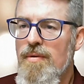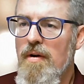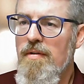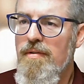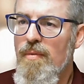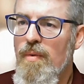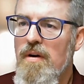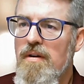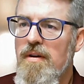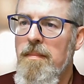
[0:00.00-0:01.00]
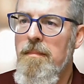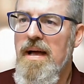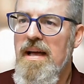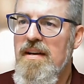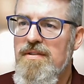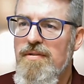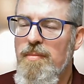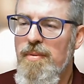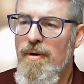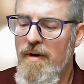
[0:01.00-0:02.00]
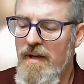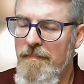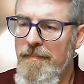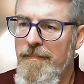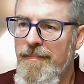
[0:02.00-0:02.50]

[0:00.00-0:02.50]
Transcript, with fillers: Arthur, welcome back to the program.